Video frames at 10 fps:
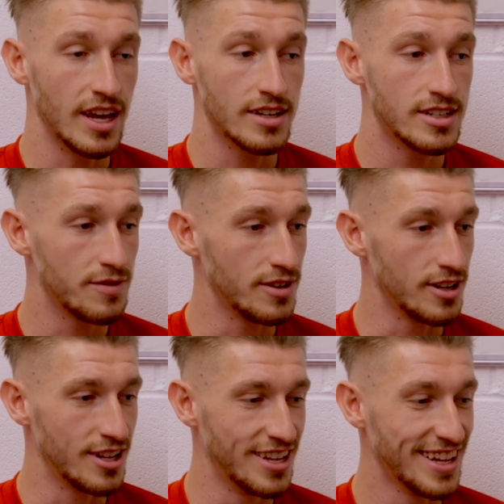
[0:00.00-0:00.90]
Yeah,
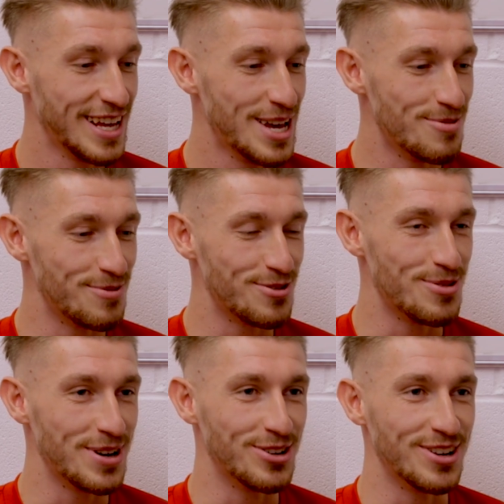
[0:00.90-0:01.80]
definitely. Before
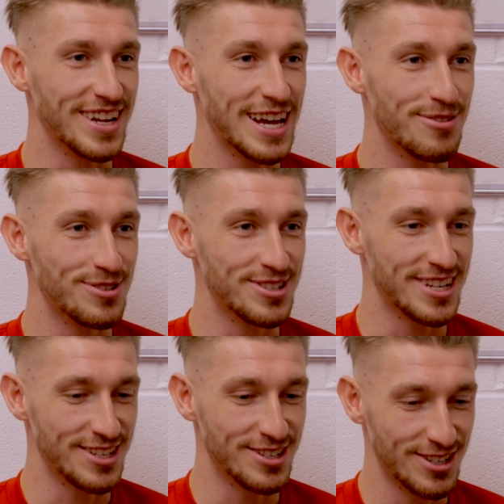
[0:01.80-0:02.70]
I went on, the gaffer
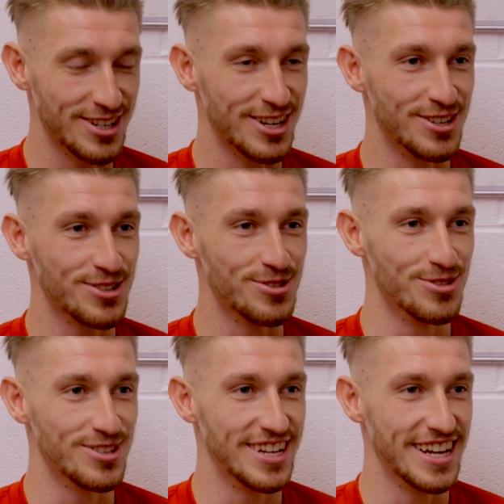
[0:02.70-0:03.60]
said, you're going to score
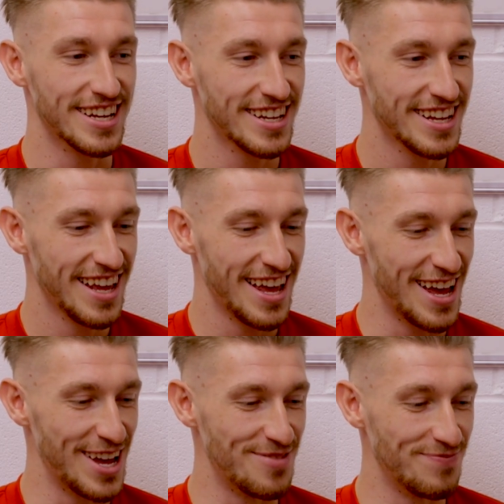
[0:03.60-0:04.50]
today.
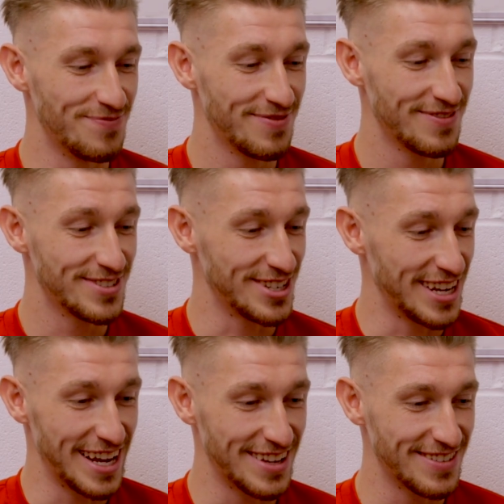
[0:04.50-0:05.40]
So
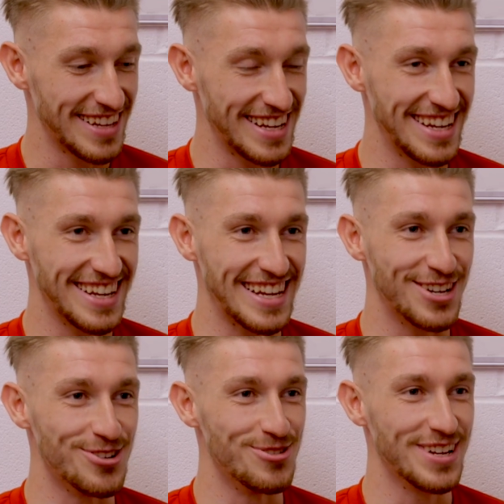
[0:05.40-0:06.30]
yeah, he
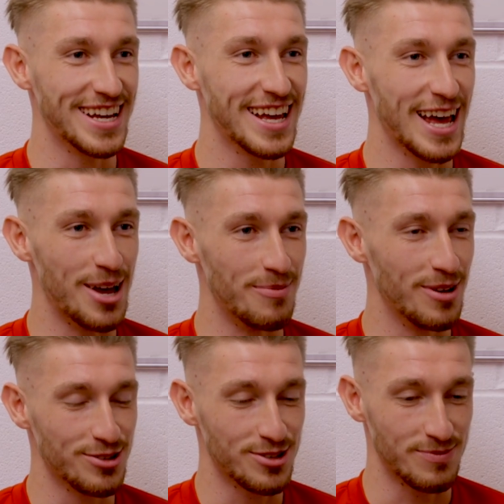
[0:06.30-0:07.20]
called it. I
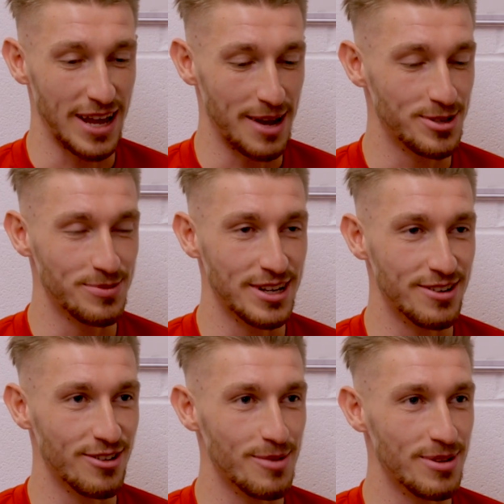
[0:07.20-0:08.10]
was happy to be in
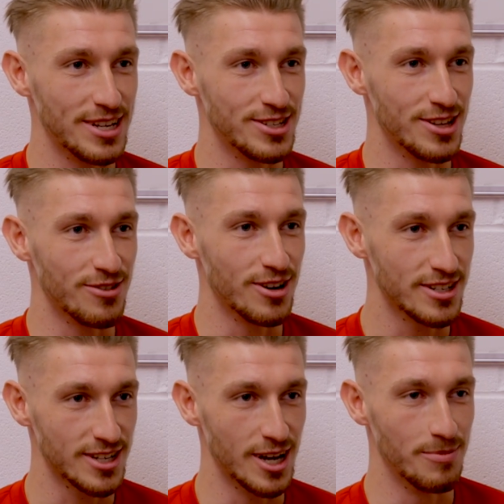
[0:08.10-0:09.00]
the right place at the right
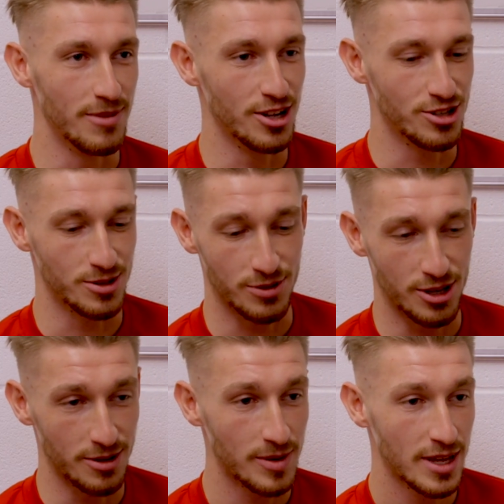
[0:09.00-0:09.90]
time. Hutch has put
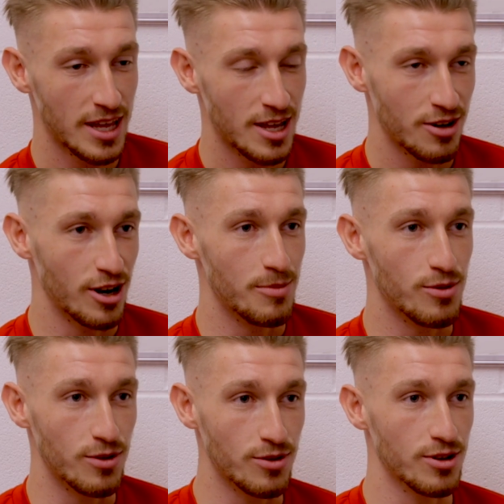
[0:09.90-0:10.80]
a great
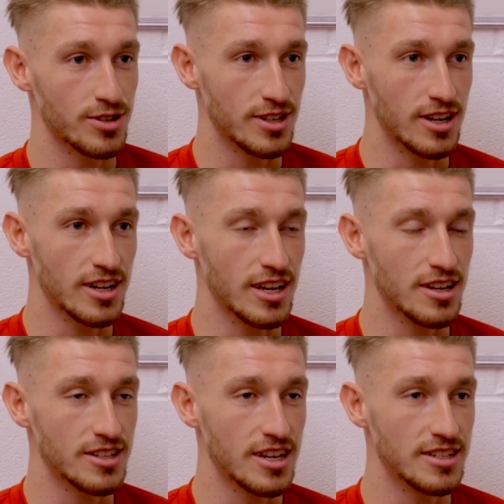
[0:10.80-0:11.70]
ball across, and luckily I
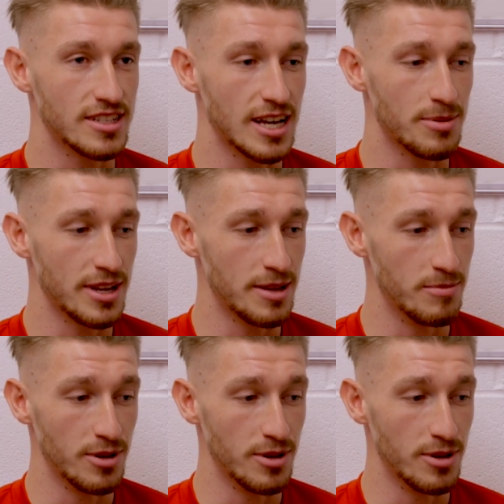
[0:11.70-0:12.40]
was there to tap it in.